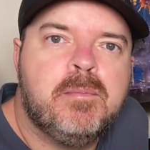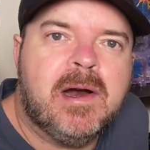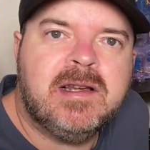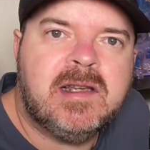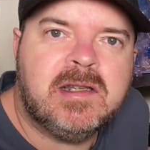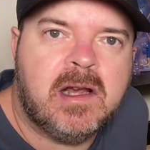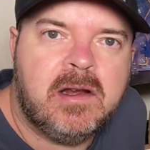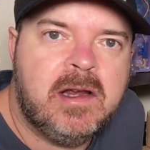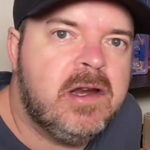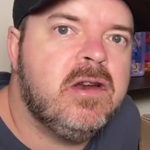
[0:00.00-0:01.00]
prices
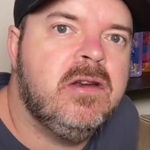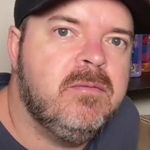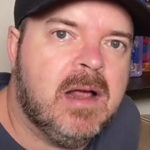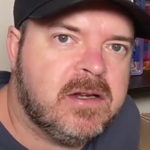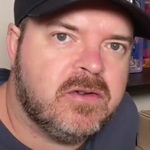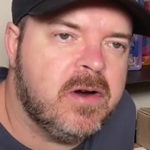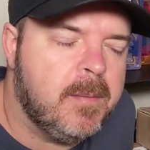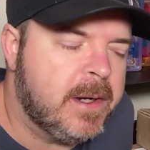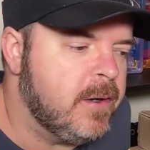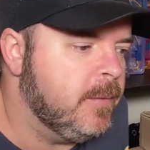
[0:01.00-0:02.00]
are
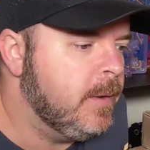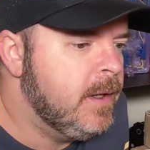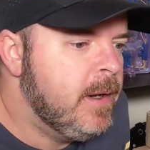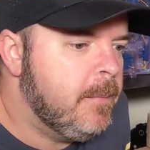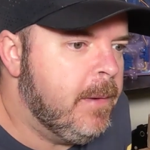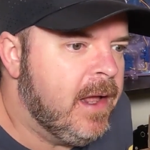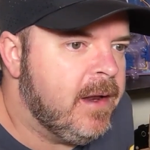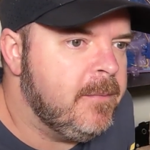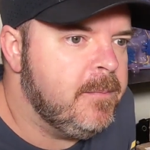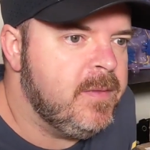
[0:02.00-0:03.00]
astronomical.
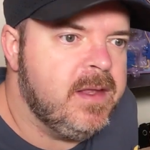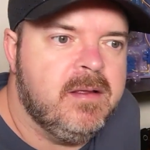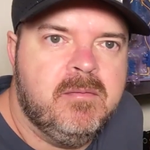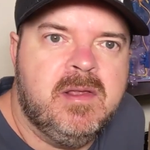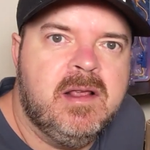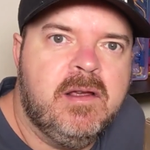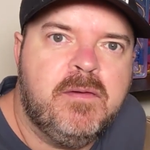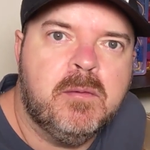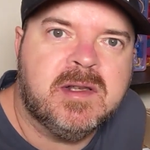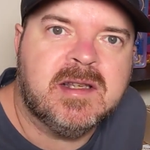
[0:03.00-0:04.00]
But
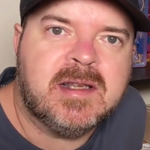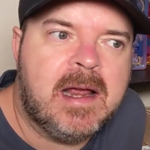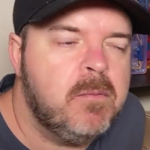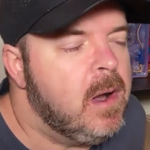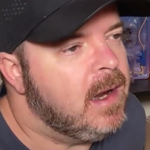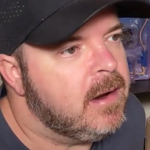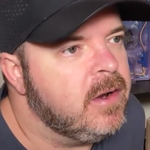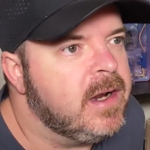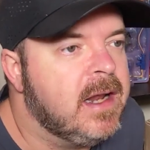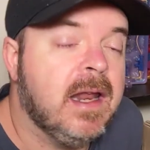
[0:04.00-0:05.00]
if you were to say, well, I'm
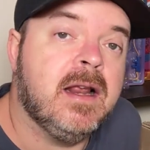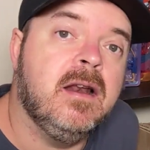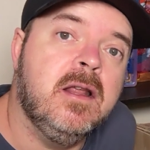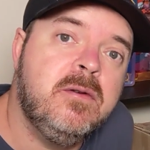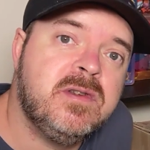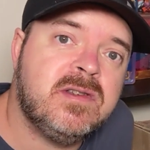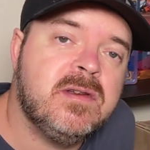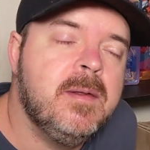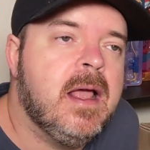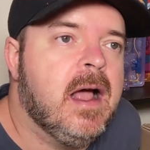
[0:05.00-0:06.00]
going to collect
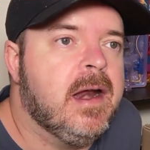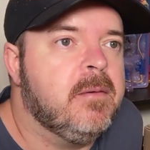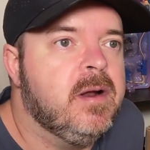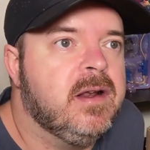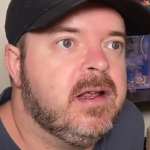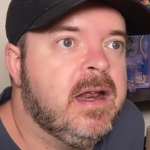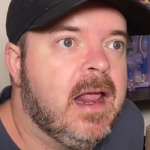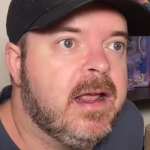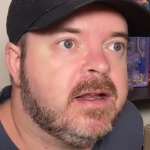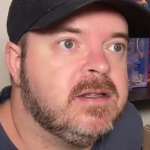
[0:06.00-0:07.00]
loose and I'm going to
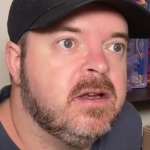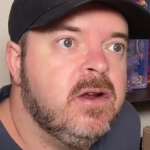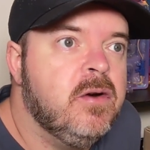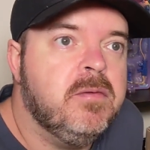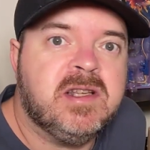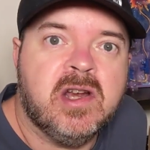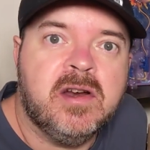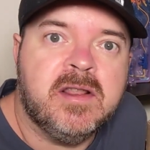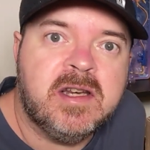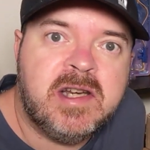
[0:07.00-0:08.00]
collect
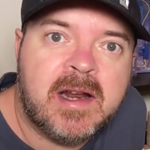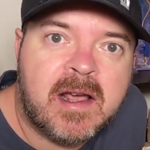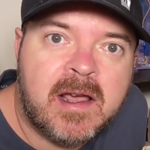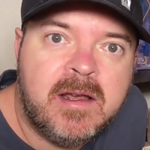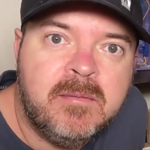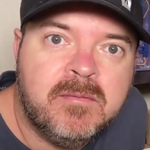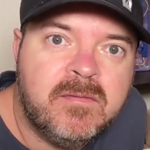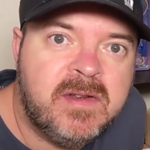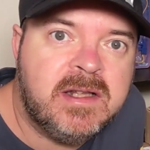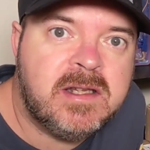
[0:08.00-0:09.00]
Return of the Jedi
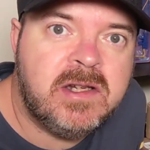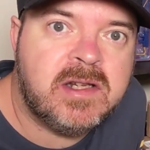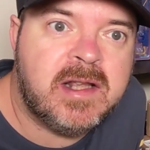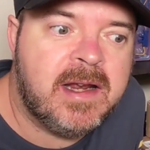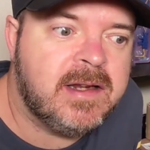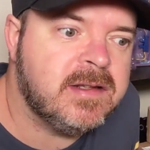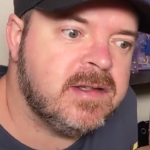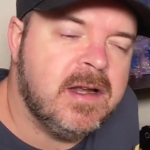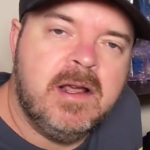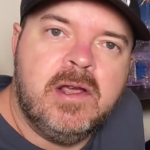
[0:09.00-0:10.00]
vintage
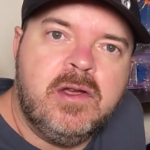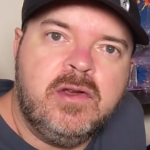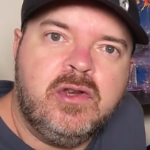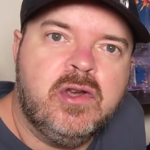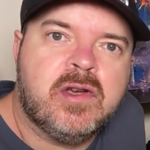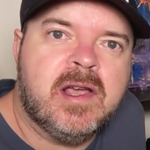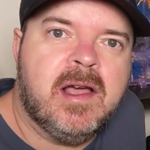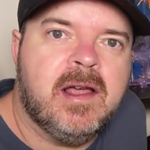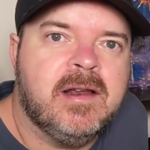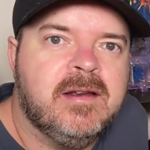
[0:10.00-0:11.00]
things, you
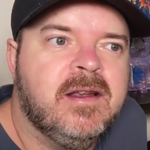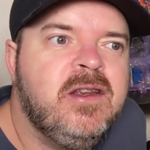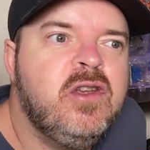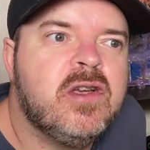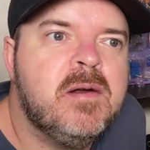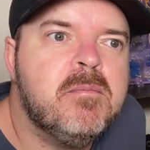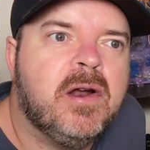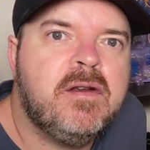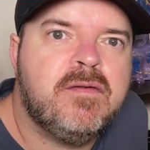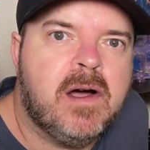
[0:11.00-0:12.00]
can you can
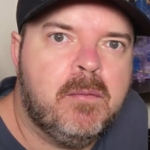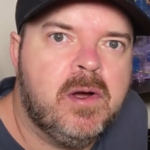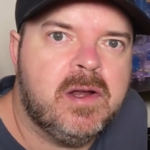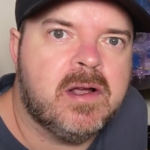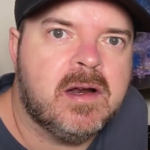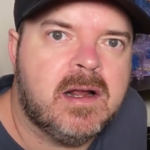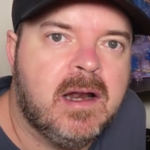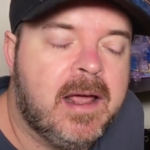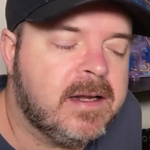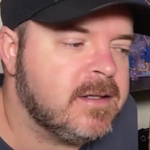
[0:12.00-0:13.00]
modify what you're going to
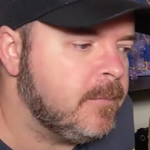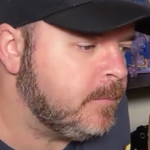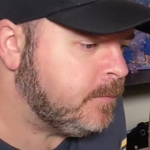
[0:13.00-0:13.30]
collect.